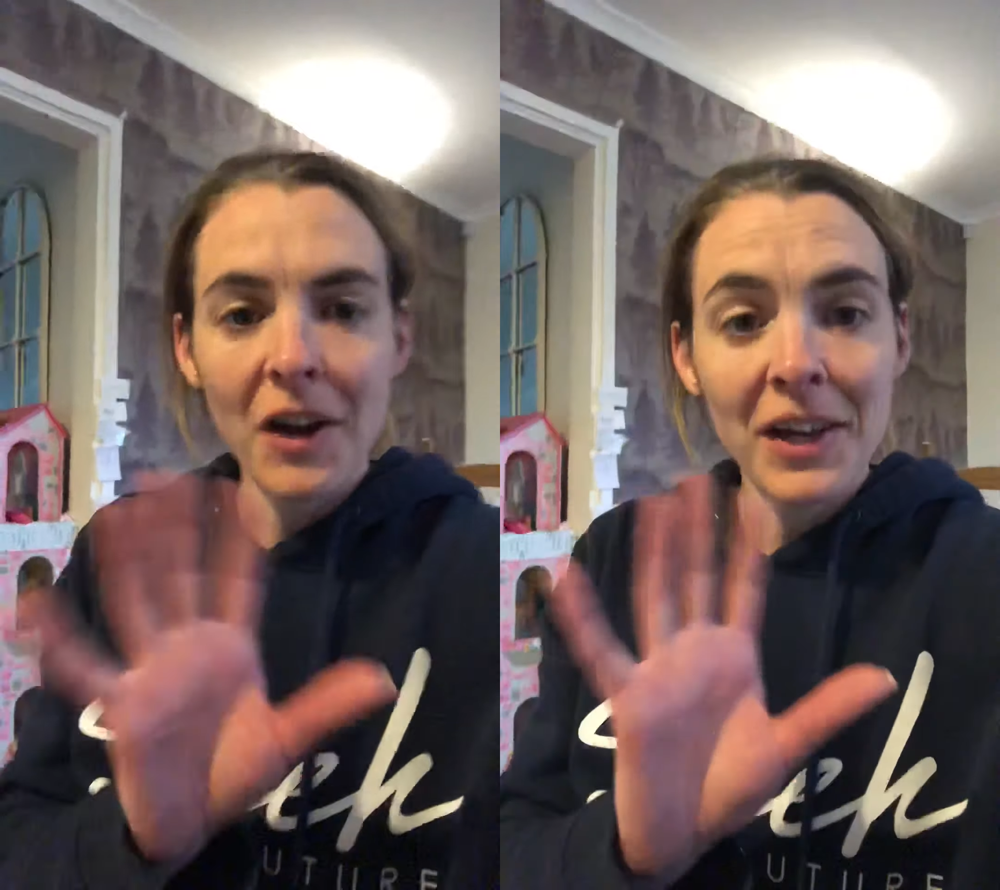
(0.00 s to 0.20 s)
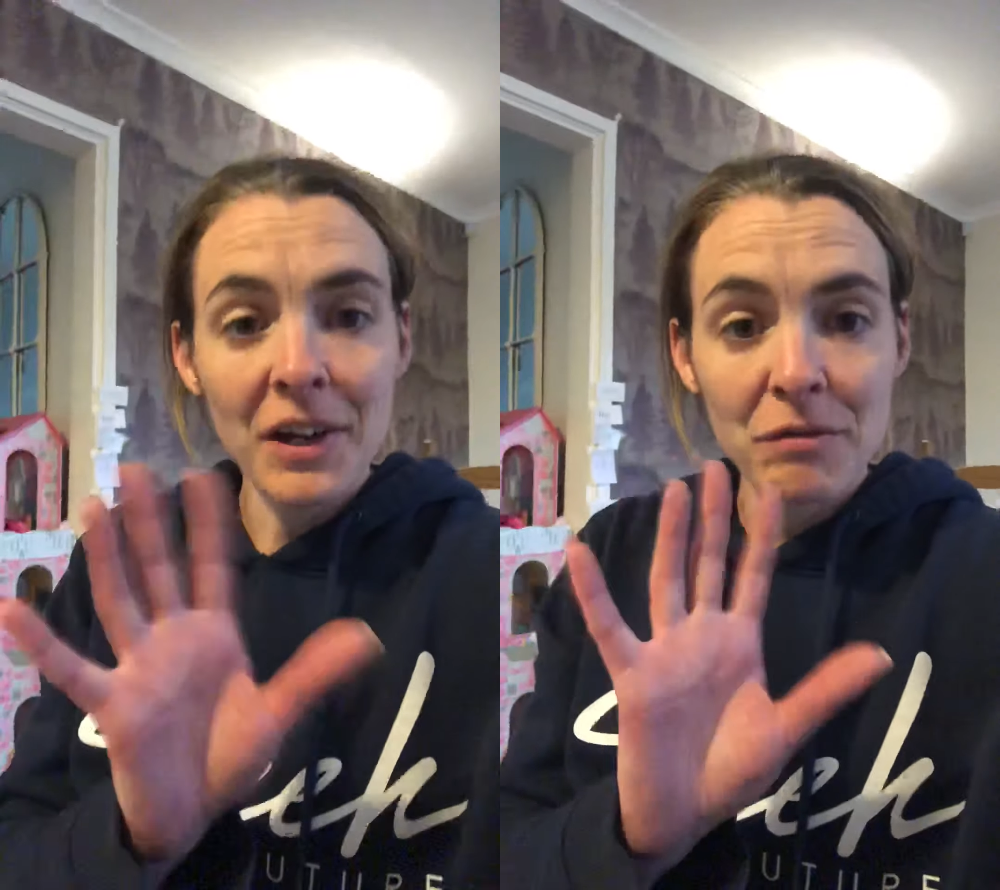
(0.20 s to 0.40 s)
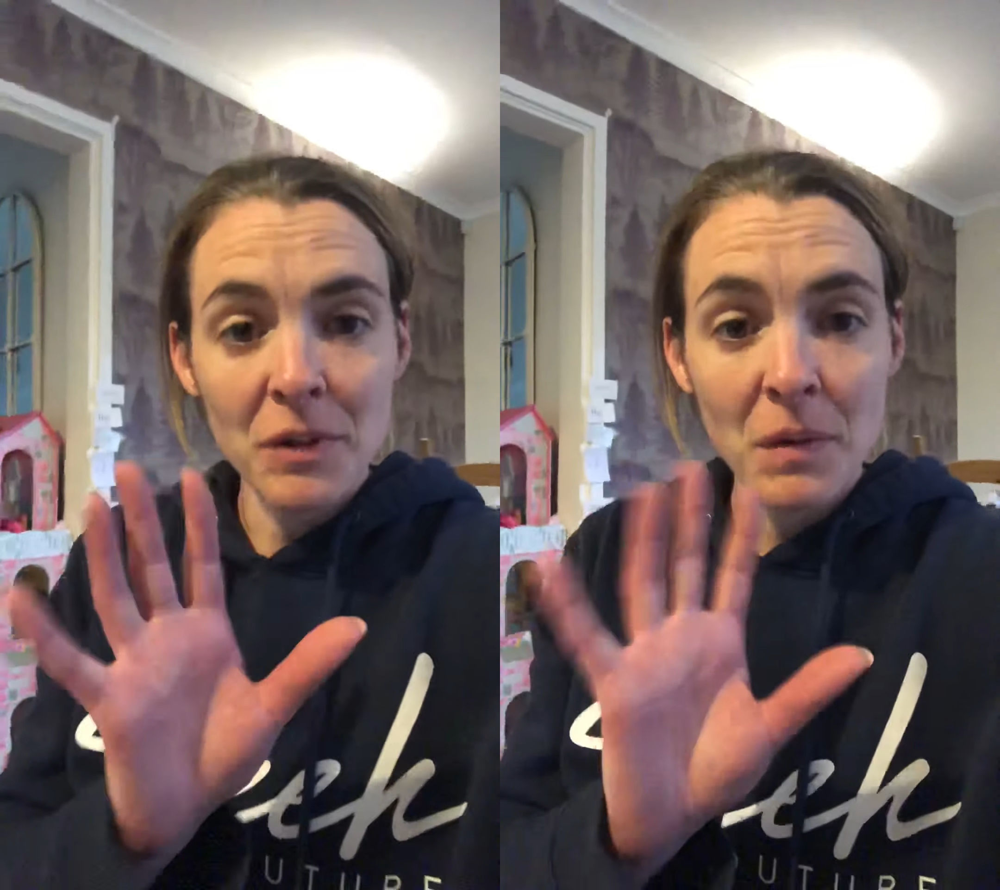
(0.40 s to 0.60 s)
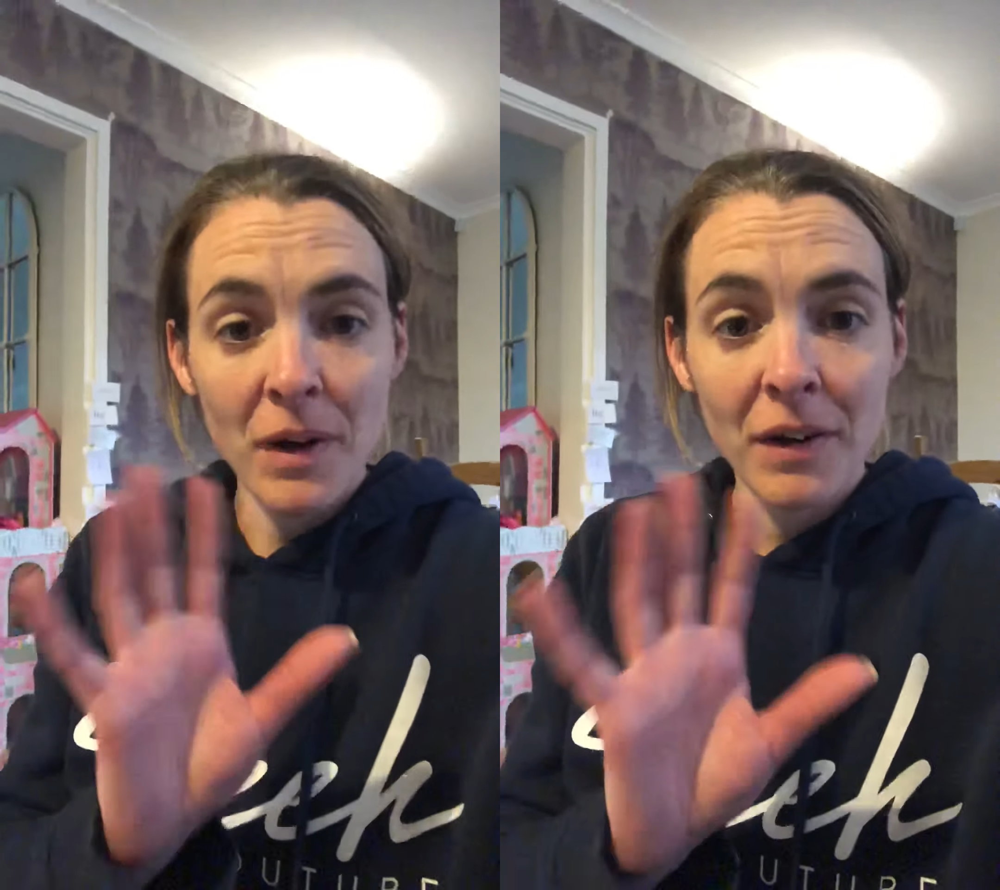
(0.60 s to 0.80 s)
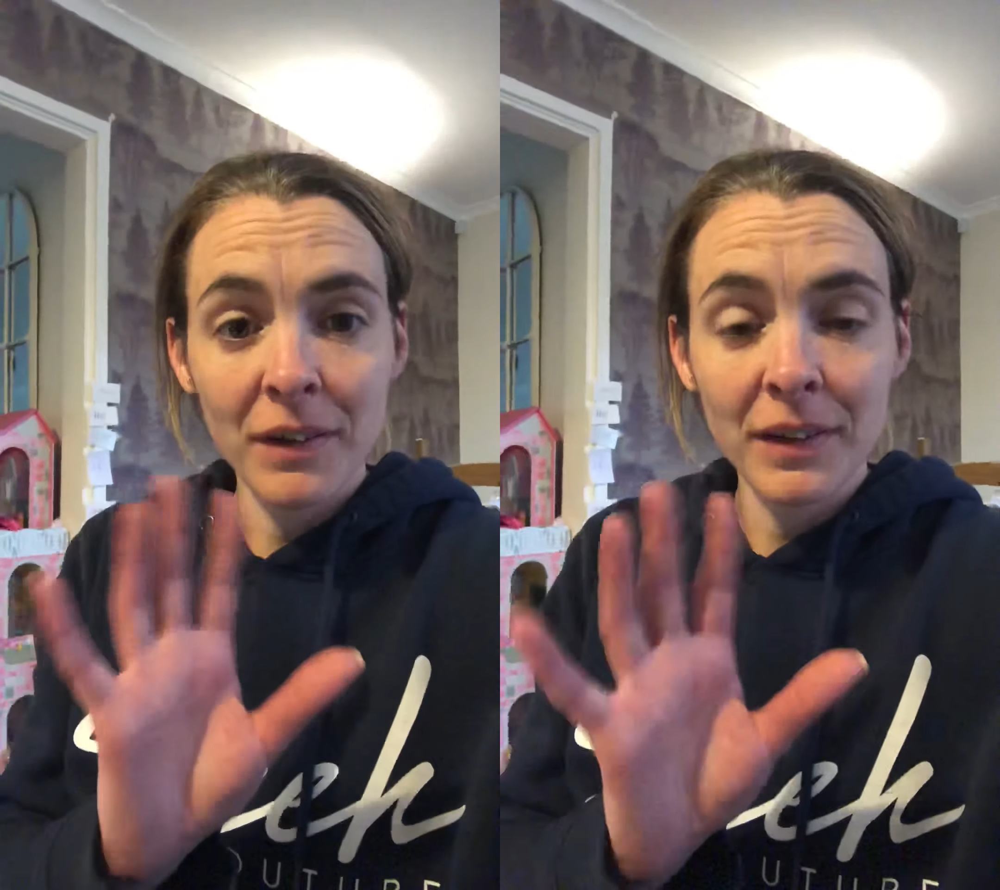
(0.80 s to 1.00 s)

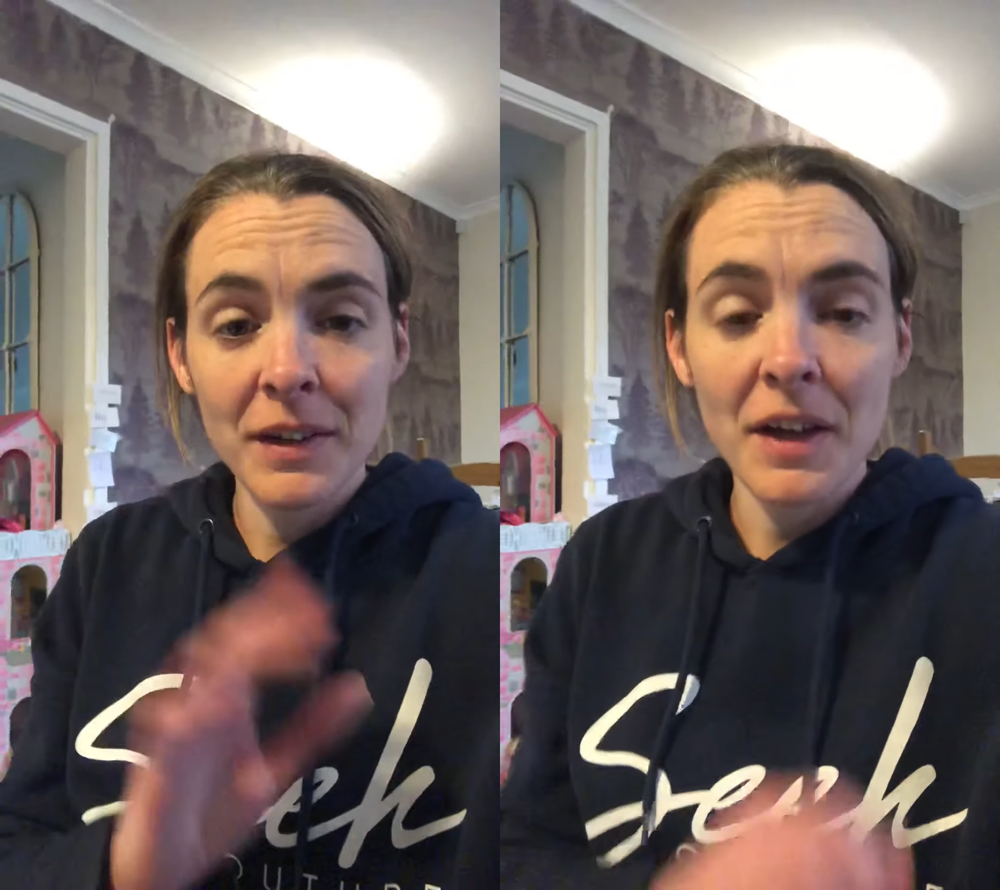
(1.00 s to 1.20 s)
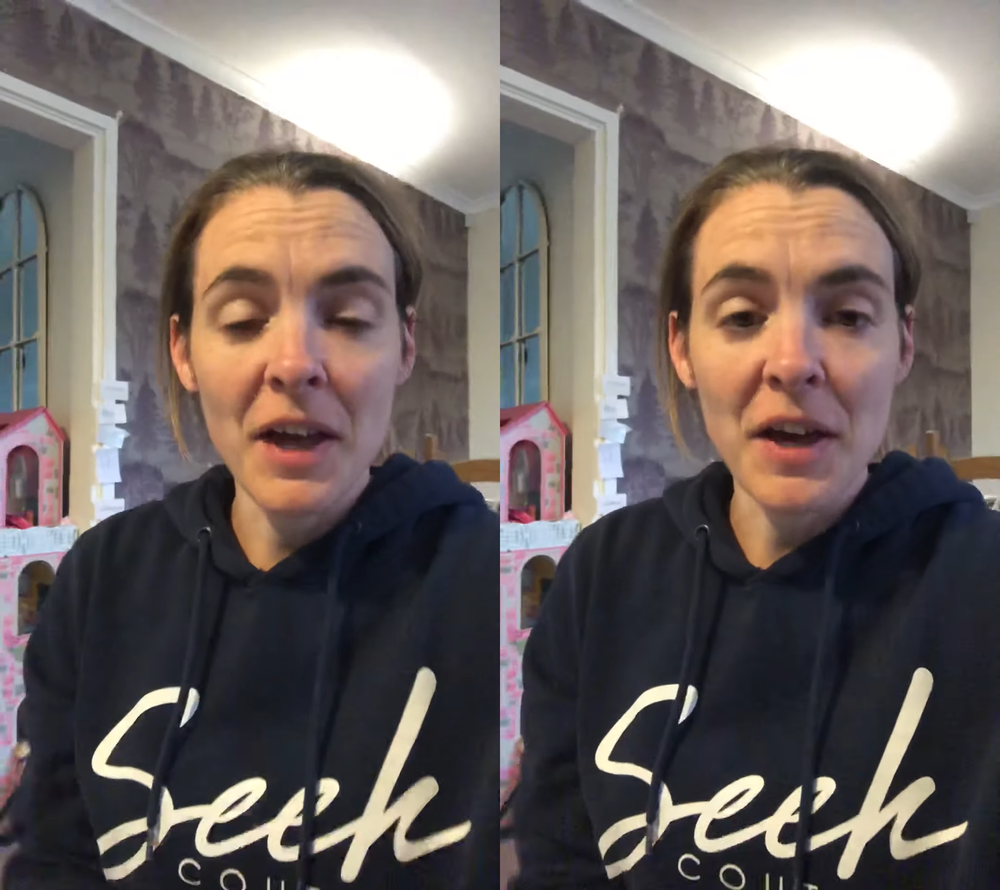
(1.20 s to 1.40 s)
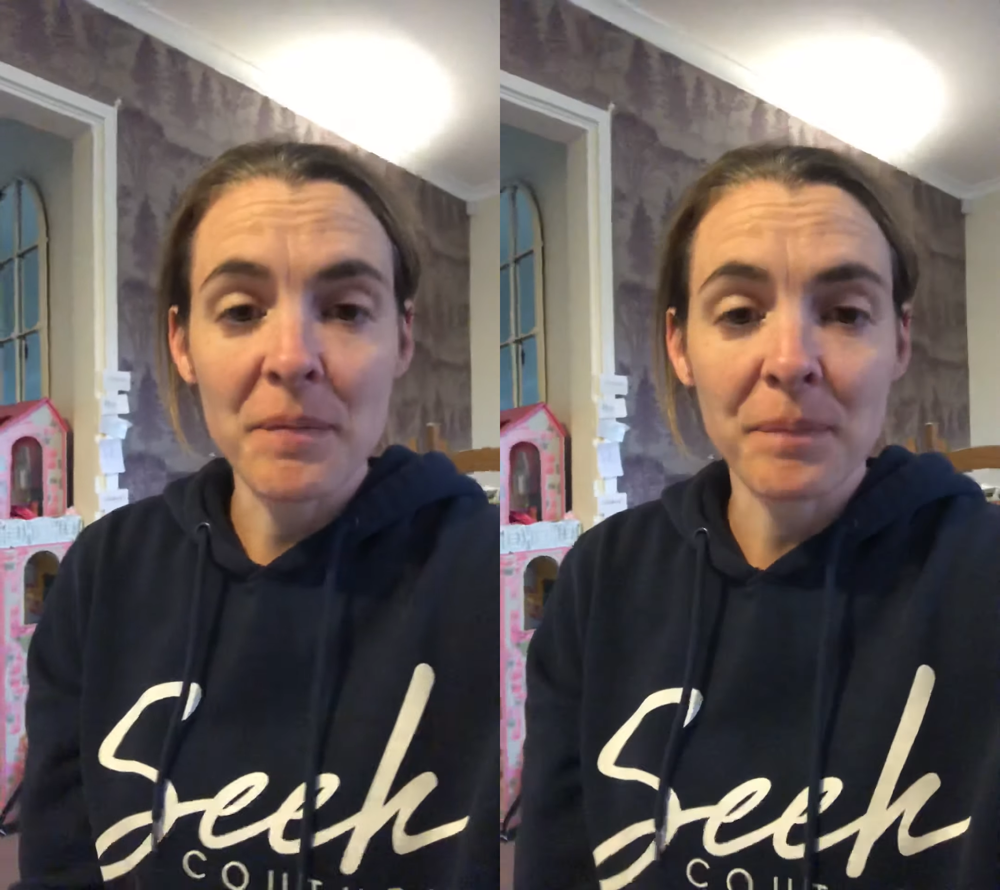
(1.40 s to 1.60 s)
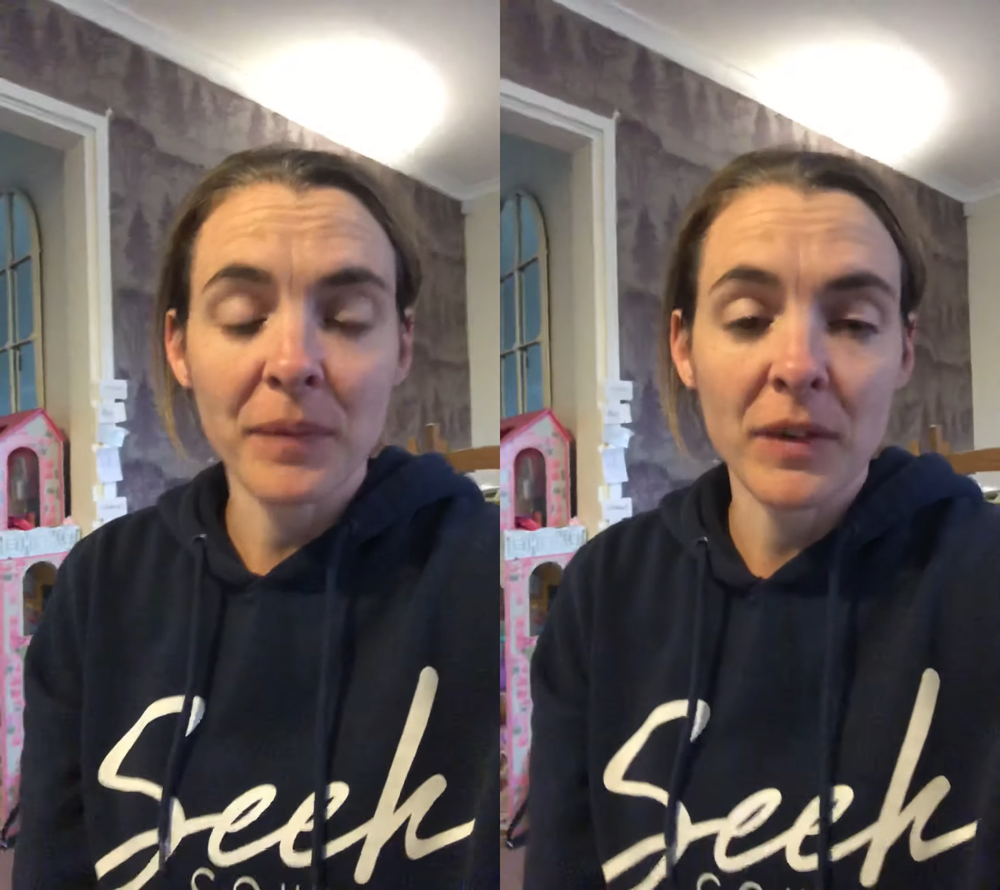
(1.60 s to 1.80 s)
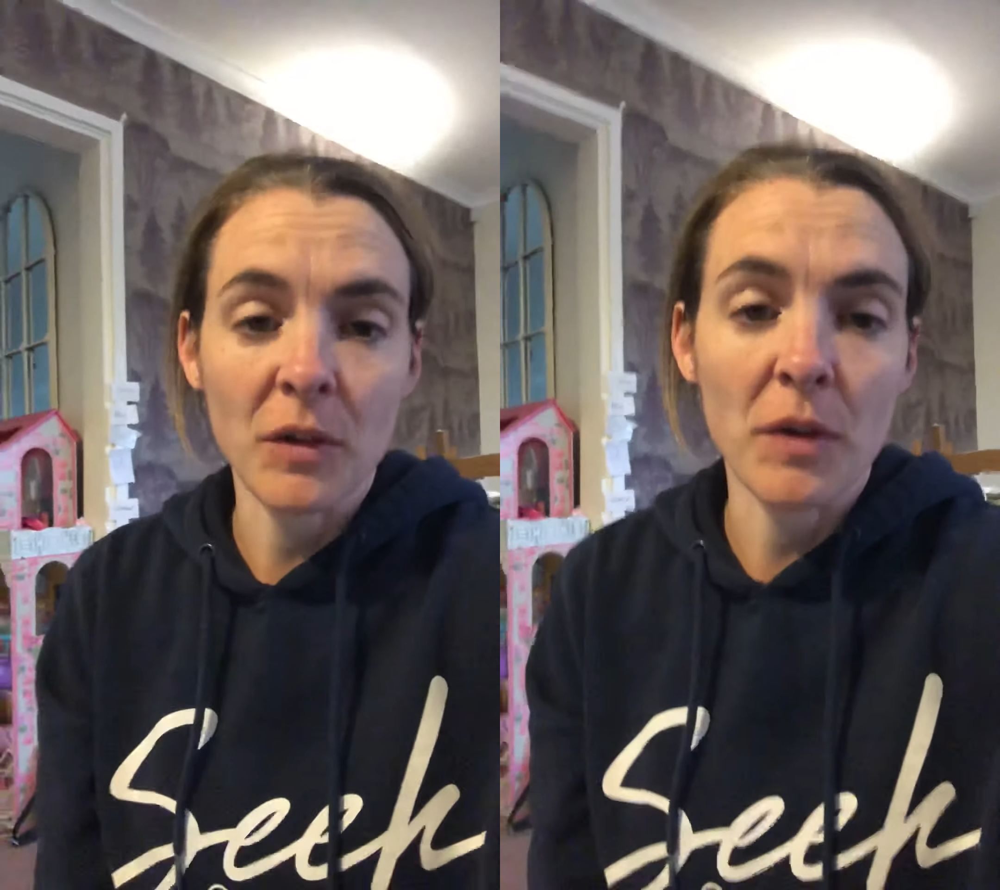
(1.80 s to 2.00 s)
Everyone.
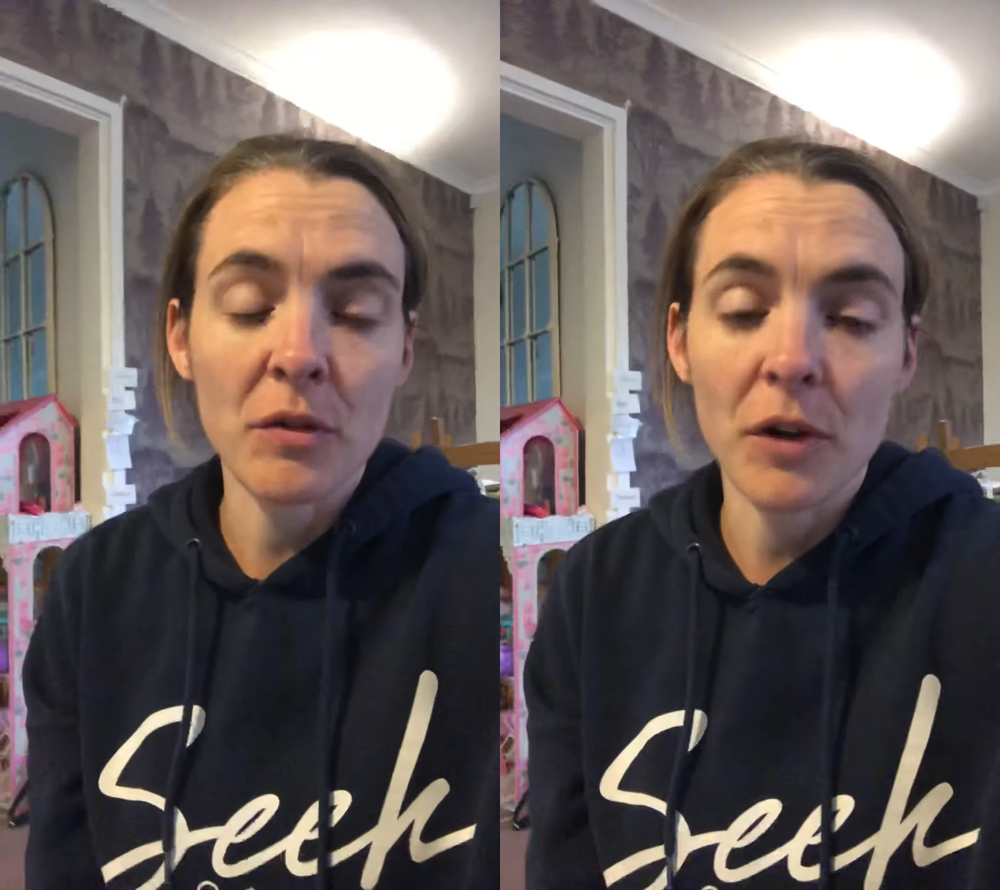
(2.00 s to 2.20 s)
So I thought